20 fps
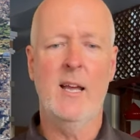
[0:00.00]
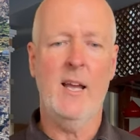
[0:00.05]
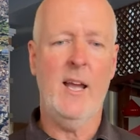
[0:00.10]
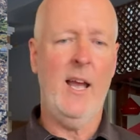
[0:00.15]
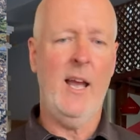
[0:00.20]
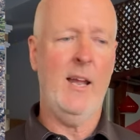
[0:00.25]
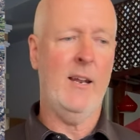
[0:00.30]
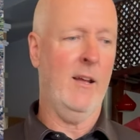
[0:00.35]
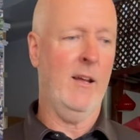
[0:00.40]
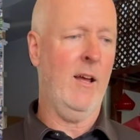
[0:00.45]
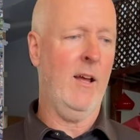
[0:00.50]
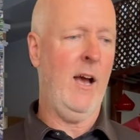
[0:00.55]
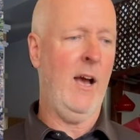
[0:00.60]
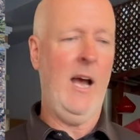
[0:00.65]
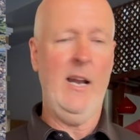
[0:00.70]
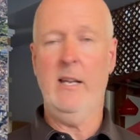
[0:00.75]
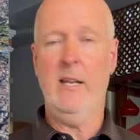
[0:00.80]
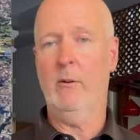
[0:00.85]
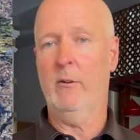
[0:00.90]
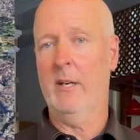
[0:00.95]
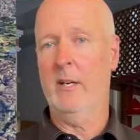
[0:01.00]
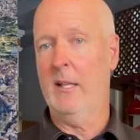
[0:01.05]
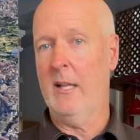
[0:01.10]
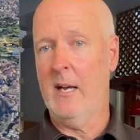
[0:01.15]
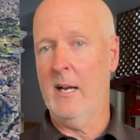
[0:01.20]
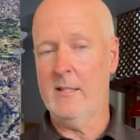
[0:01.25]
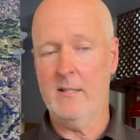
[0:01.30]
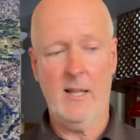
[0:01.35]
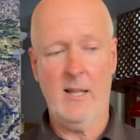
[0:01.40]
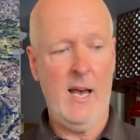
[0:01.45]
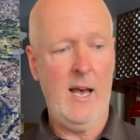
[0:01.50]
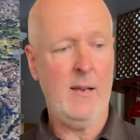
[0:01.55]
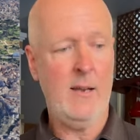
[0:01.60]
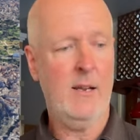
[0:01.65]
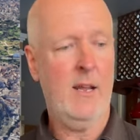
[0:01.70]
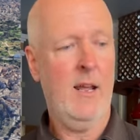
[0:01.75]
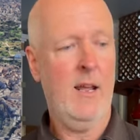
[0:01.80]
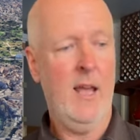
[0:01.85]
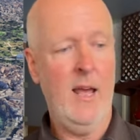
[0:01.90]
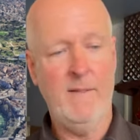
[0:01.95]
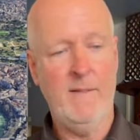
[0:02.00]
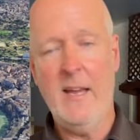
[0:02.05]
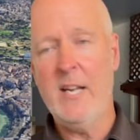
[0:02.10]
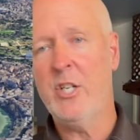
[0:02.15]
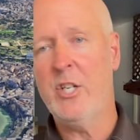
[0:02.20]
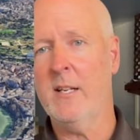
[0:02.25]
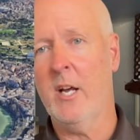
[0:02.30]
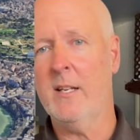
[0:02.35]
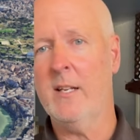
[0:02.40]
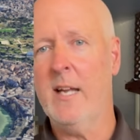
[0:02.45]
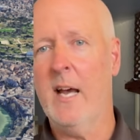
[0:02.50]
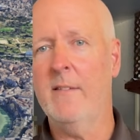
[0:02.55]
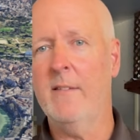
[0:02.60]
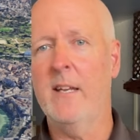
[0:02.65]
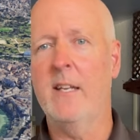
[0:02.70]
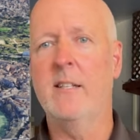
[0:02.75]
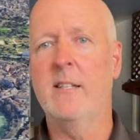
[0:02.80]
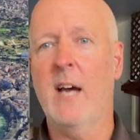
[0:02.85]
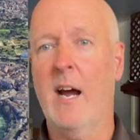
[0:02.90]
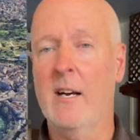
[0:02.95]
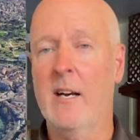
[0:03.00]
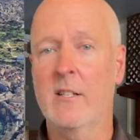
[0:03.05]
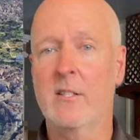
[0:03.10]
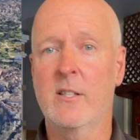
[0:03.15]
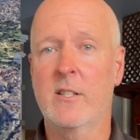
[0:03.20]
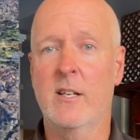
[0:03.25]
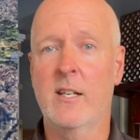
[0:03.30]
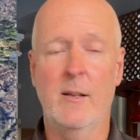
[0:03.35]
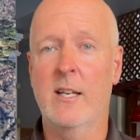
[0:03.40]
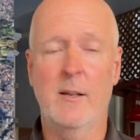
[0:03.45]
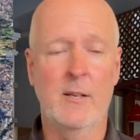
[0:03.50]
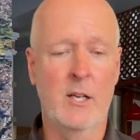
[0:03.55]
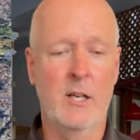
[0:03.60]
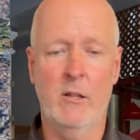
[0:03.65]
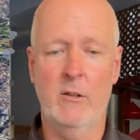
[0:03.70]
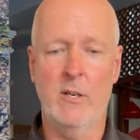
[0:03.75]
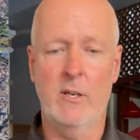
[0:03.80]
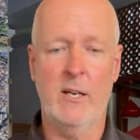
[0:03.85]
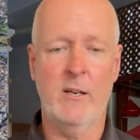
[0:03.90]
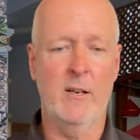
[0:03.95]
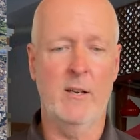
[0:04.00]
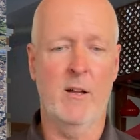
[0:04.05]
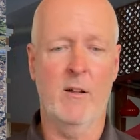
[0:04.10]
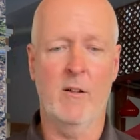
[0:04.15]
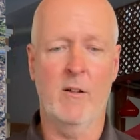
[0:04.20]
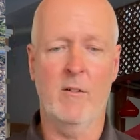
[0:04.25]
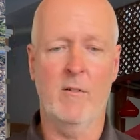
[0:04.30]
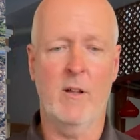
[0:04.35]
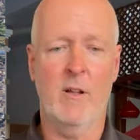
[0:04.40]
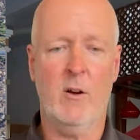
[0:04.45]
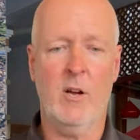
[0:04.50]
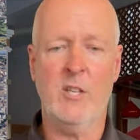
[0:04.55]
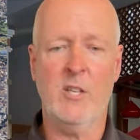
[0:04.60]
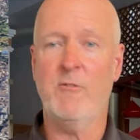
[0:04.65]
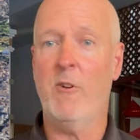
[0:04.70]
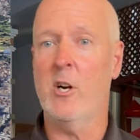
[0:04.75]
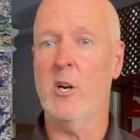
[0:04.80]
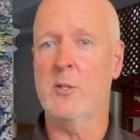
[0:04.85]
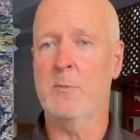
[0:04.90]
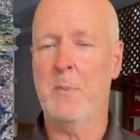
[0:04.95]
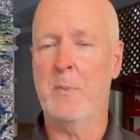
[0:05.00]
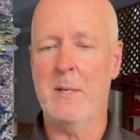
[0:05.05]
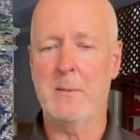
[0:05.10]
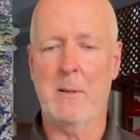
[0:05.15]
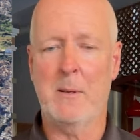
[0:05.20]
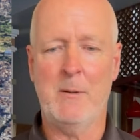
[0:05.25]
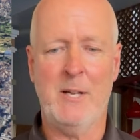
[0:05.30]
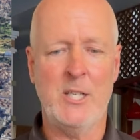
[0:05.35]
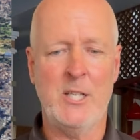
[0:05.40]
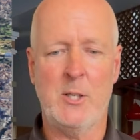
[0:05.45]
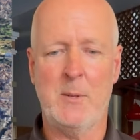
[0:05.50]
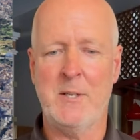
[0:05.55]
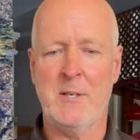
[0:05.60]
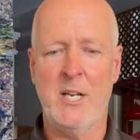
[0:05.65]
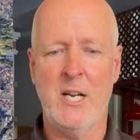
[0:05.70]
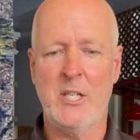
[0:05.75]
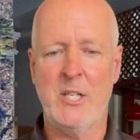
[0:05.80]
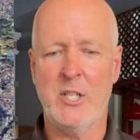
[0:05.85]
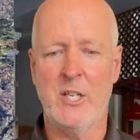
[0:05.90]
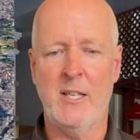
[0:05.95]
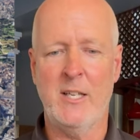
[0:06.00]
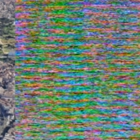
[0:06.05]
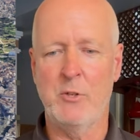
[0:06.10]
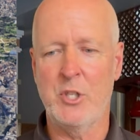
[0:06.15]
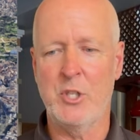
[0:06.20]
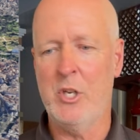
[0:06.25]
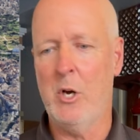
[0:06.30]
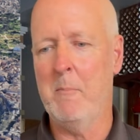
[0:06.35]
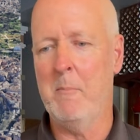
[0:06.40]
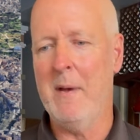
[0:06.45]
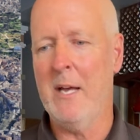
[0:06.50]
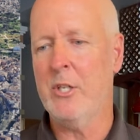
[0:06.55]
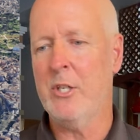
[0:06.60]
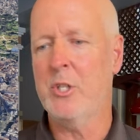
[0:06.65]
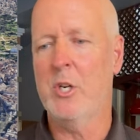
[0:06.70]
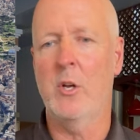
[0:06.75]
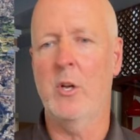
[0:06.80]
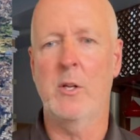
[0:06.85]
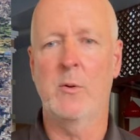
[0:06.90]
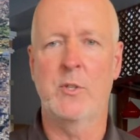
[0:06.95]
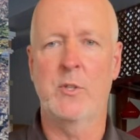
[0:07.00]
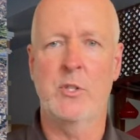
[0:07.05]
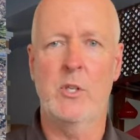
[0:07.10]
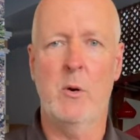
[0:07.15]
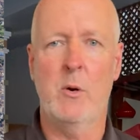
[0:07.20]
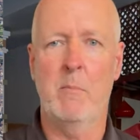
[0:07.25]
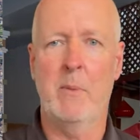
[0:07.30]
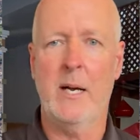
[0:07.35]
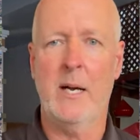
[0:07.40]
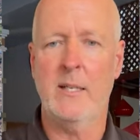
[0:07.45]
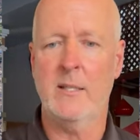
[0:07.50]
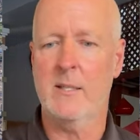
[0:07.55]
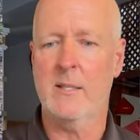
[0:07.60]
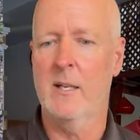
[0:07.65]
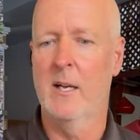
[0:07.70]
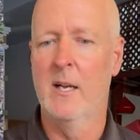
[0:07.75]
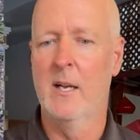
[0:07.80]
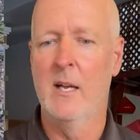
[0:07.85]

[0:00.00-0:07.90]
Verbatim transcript: and I didn't realize that, and they shut down the entire city, including as far as public transportation. There was no metro, there was no bus,